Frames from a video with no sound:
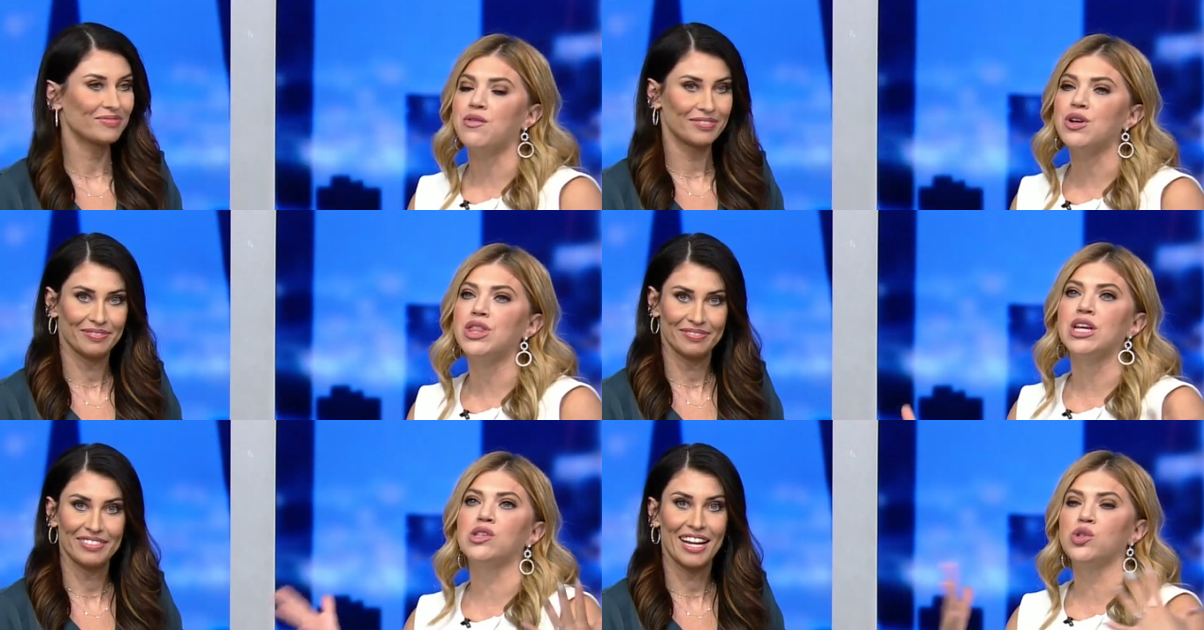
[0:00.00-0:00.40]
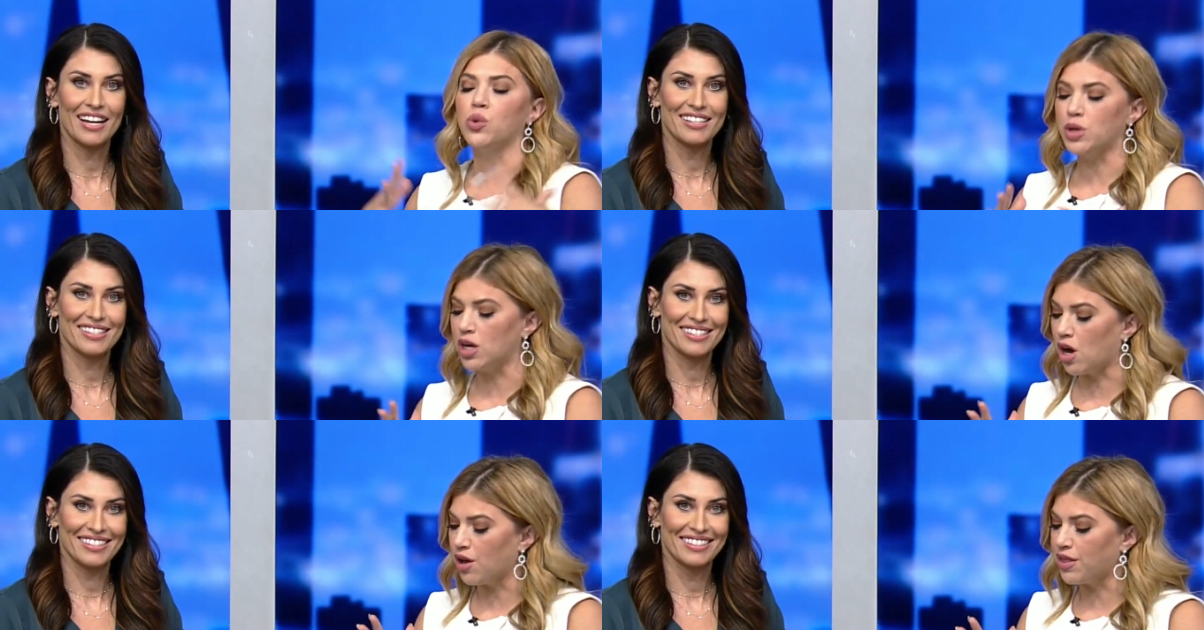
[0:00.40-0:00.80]
Speaker 1: everything,
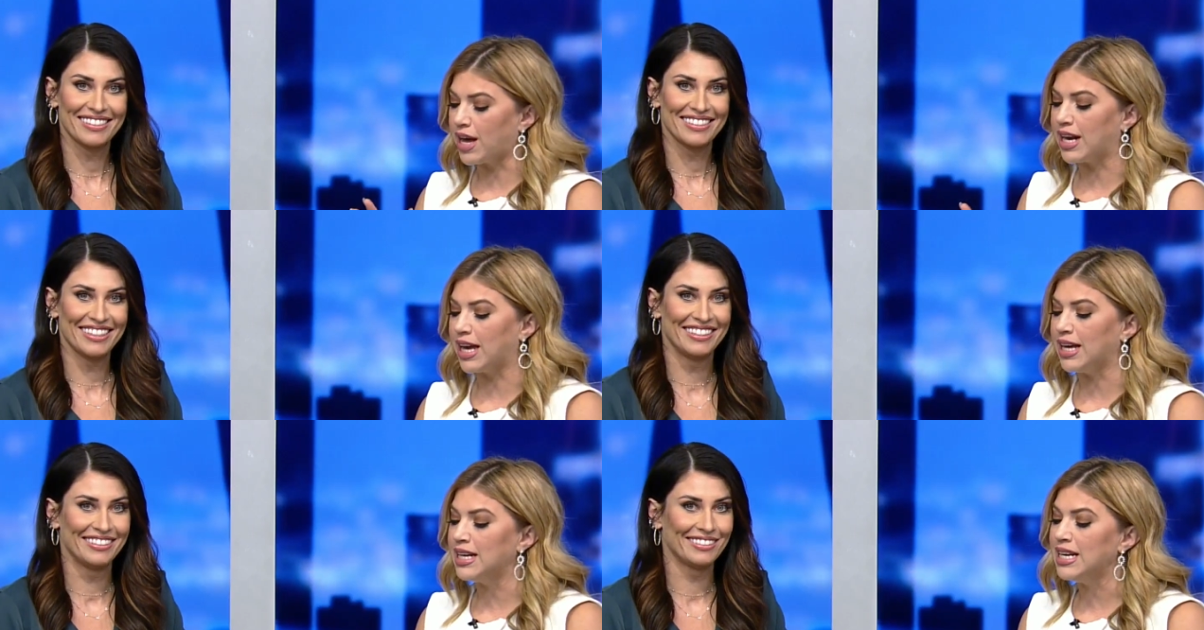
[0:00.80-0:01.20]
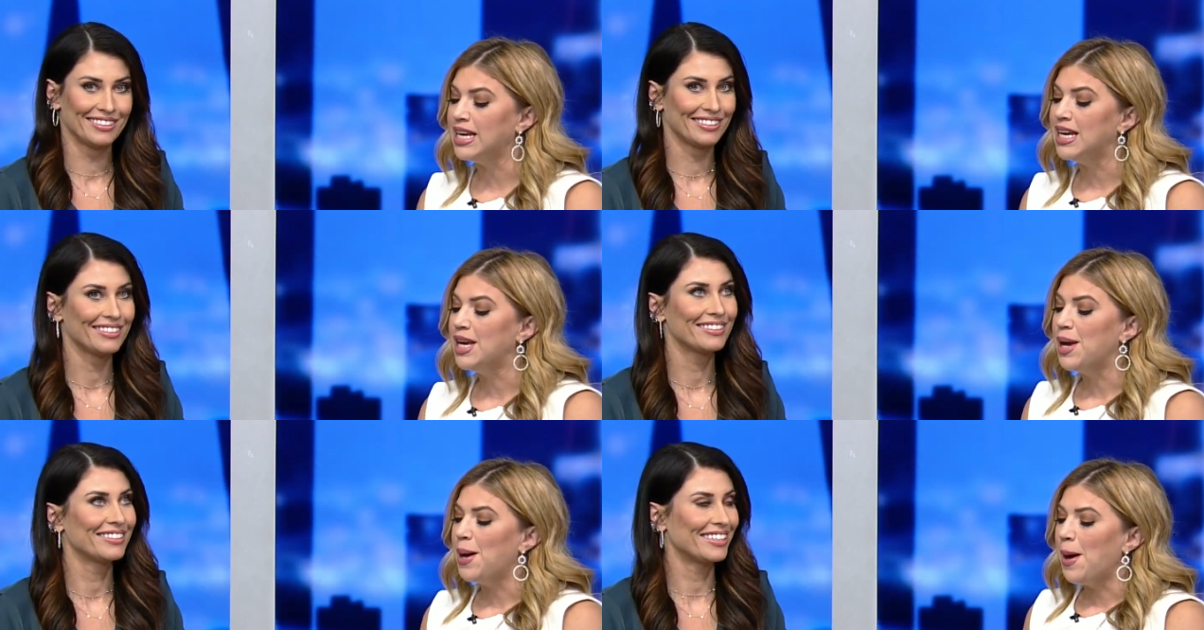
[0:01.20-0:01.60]
soaking all that in.
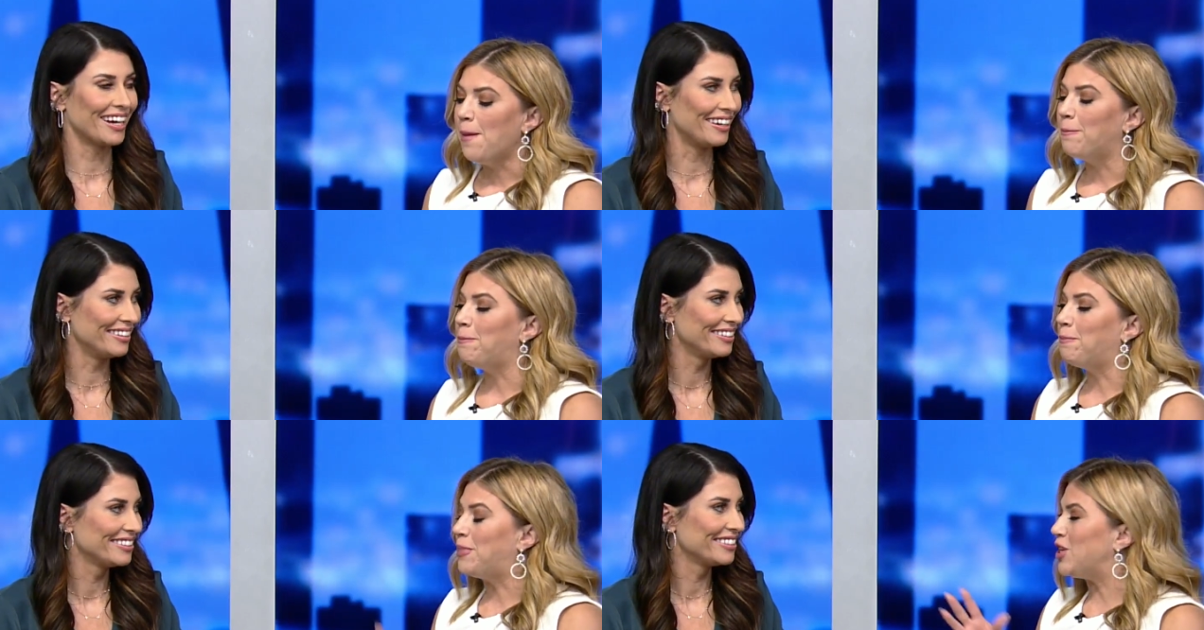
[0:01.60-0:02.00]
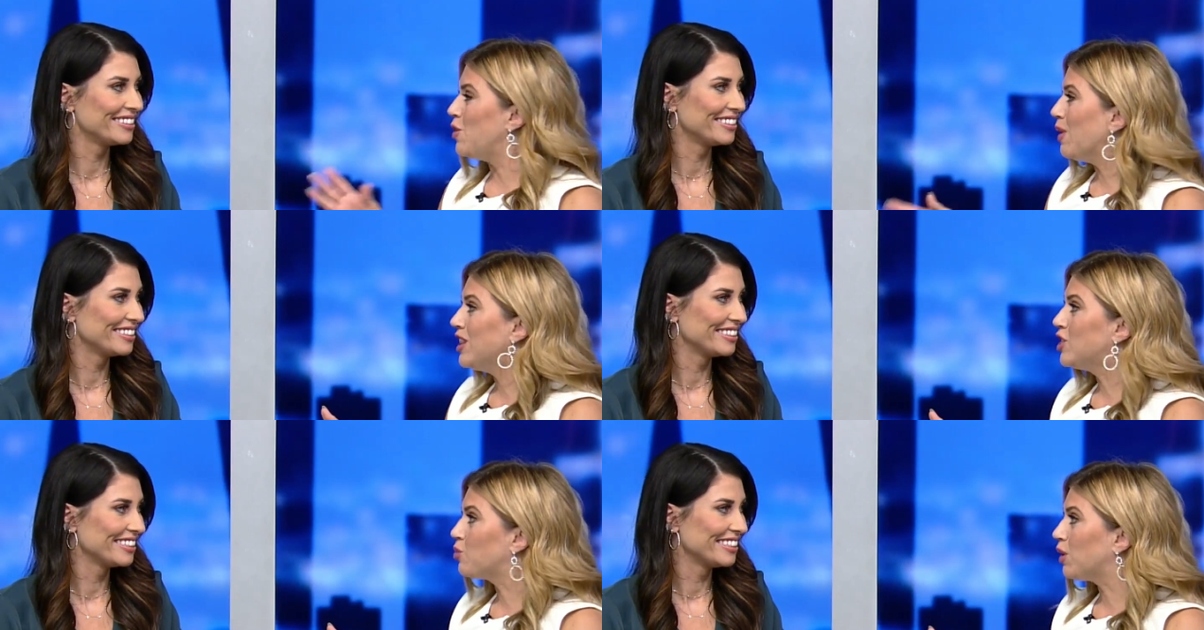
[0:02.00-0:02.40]
But you
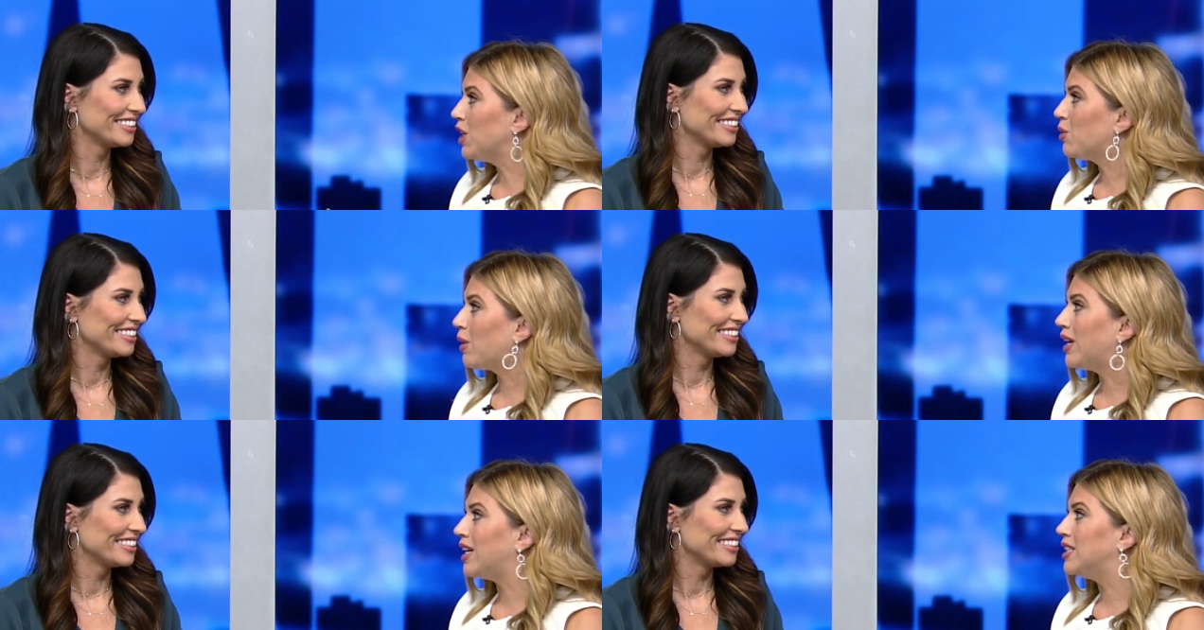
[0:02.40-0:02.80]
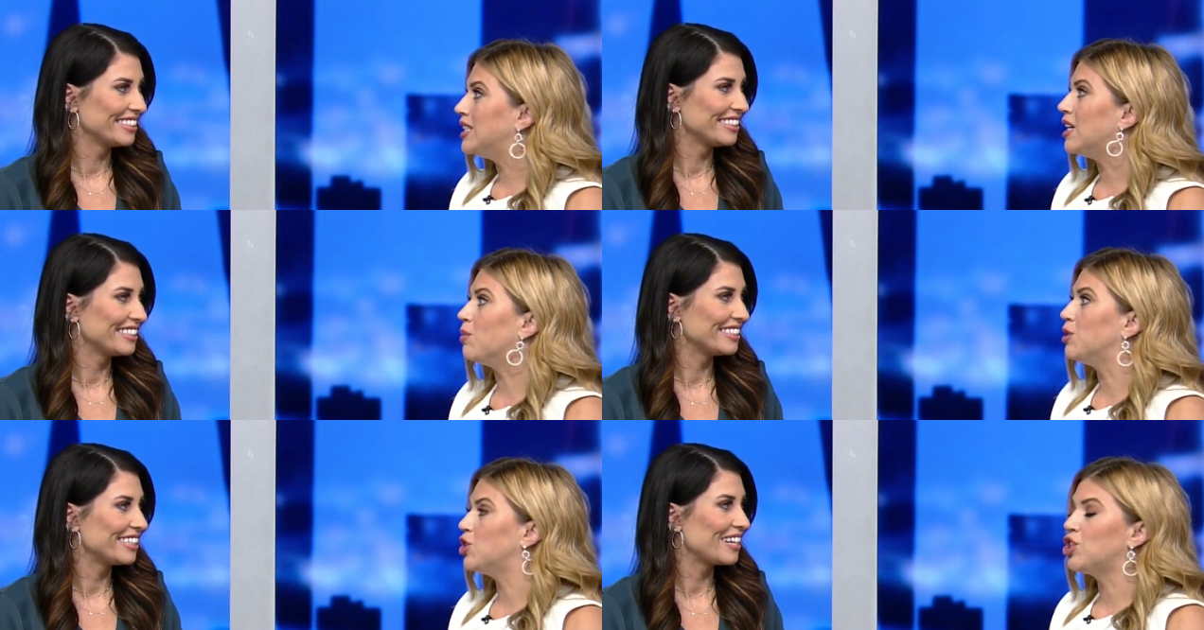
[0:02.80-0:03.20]
had this really great
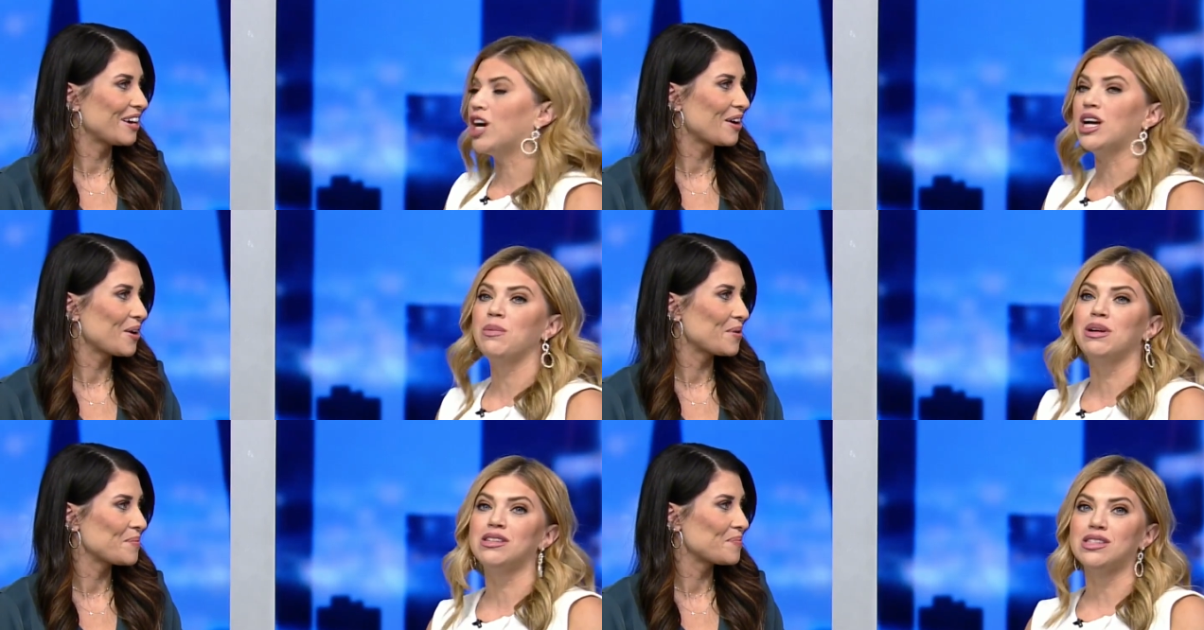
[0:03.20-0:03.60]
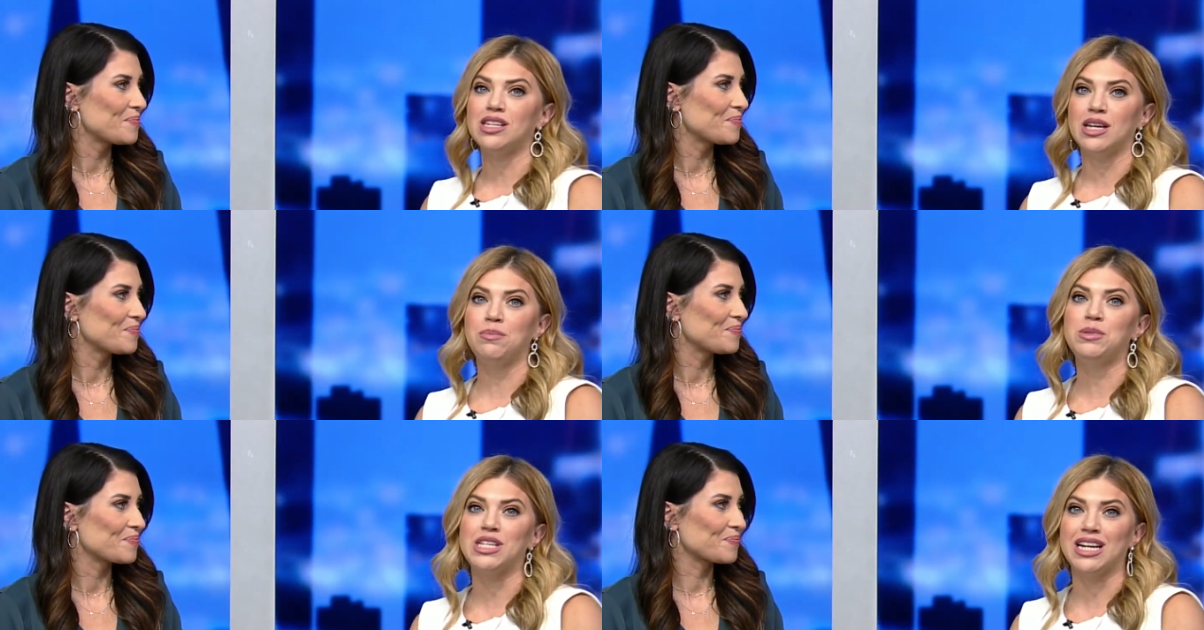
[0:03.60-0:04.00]
idea. We should talk about
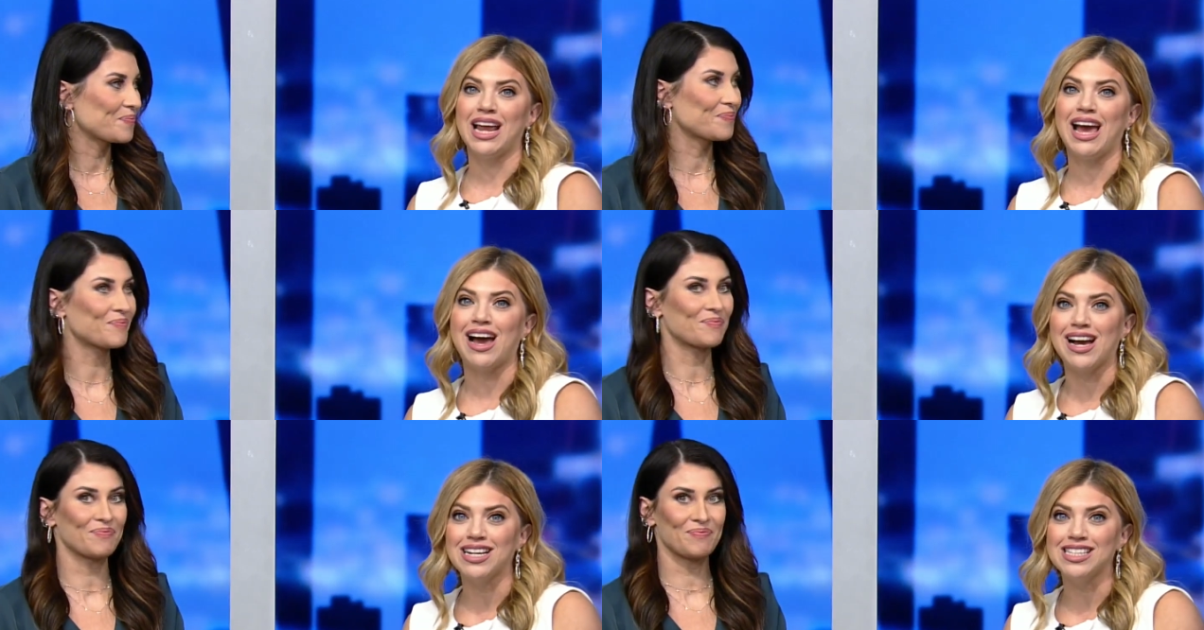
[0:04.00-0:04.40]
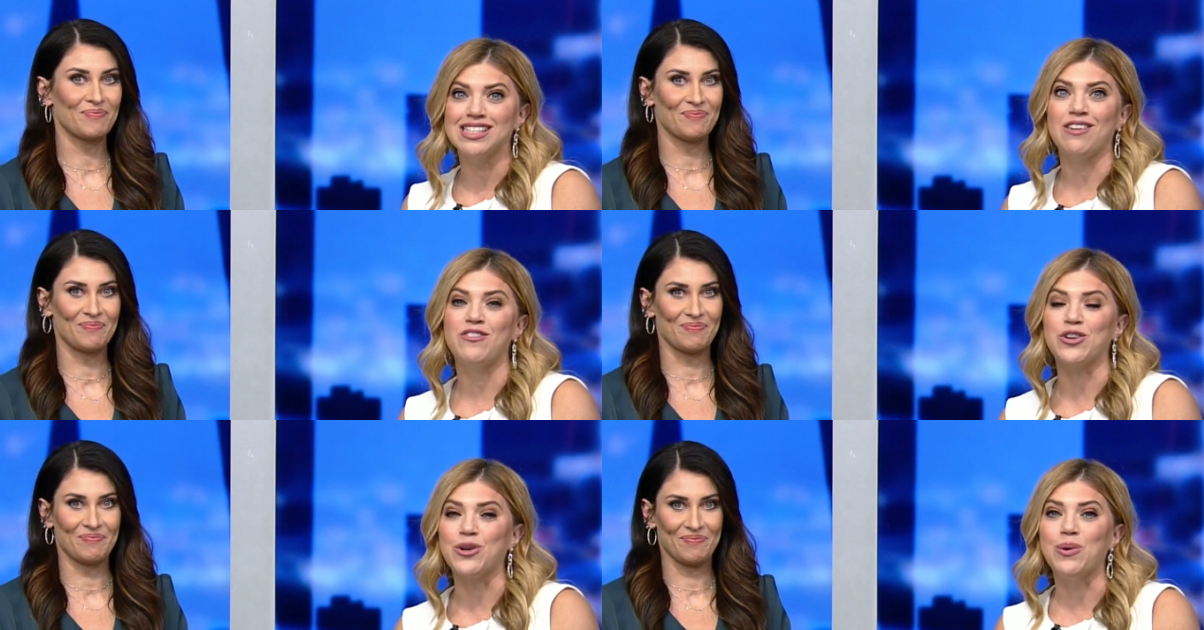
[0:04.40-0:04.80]
tips and hacks mm -hmm.
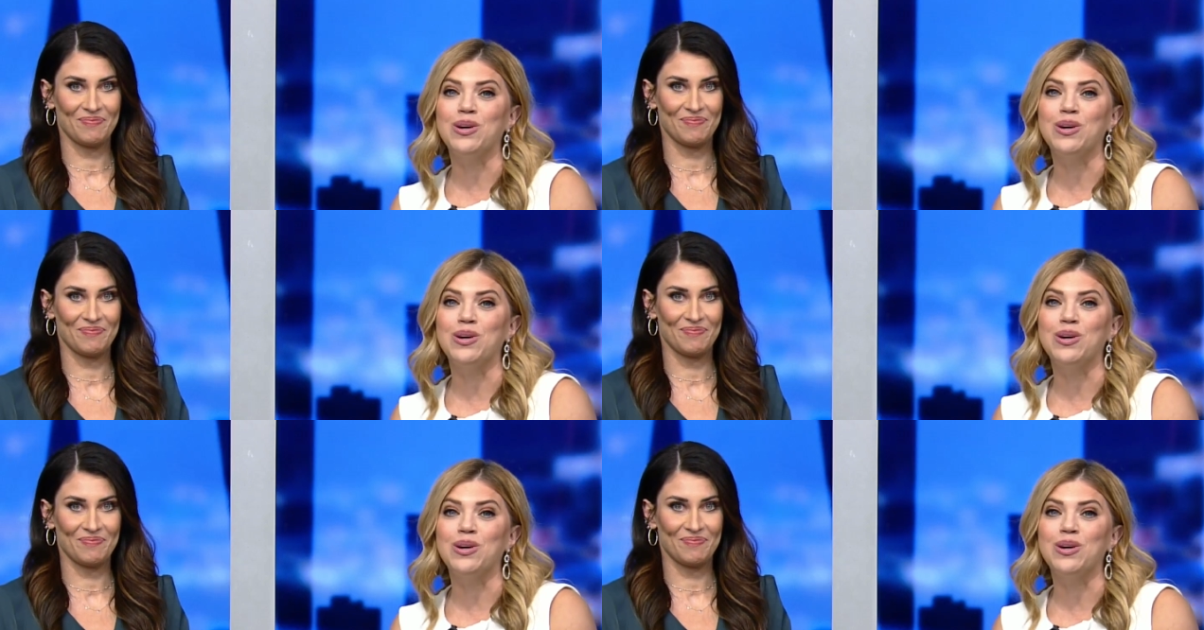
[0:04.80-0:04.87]
if you're mm-hmm.